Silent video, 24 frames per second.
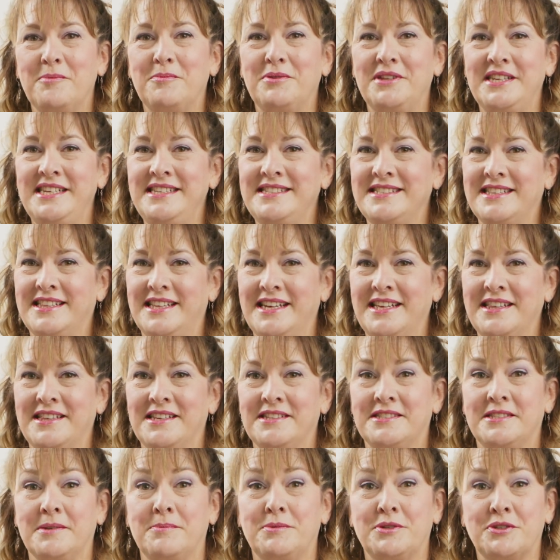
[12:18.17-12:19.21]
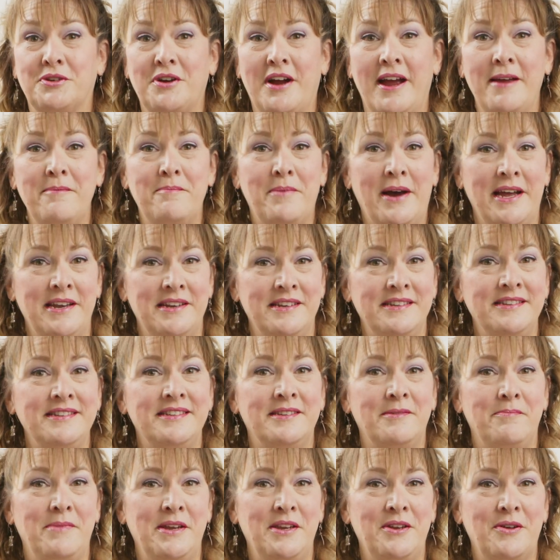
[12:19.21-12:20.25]
please click the subscribe button
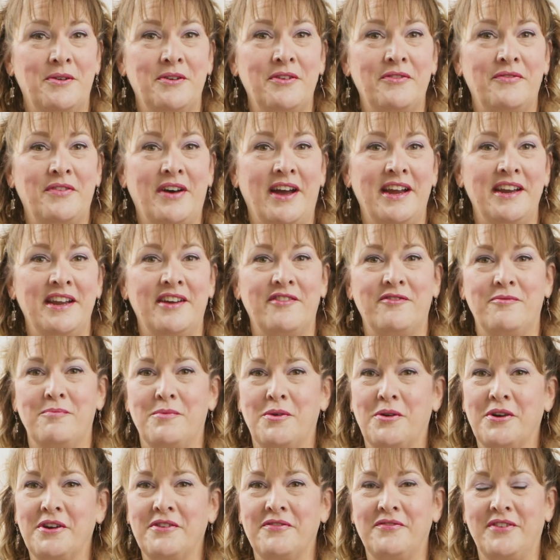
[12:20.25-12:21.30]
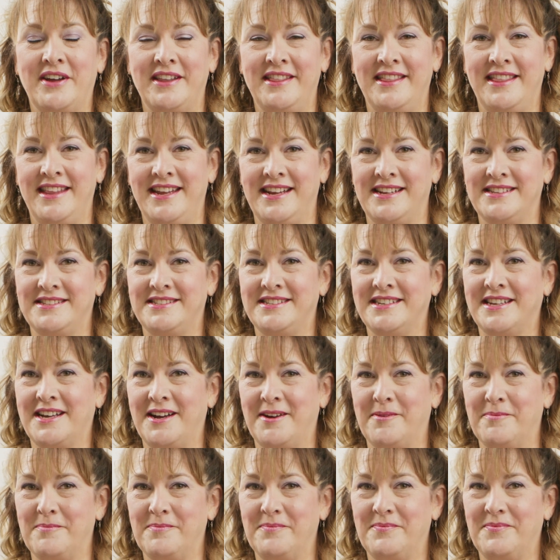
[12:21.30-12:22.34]
to be notified of more fun things to
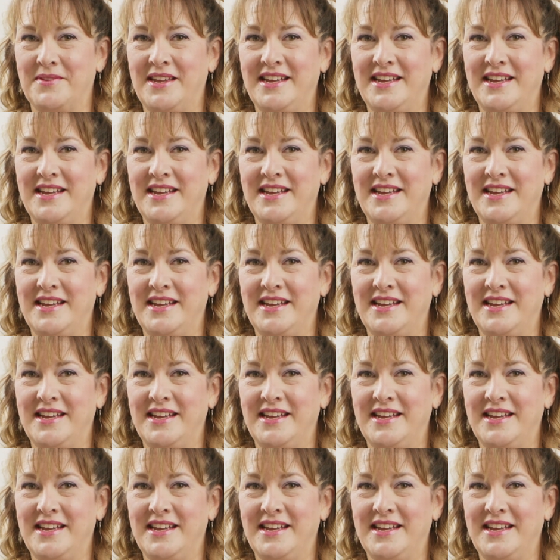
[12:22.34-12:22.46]
come.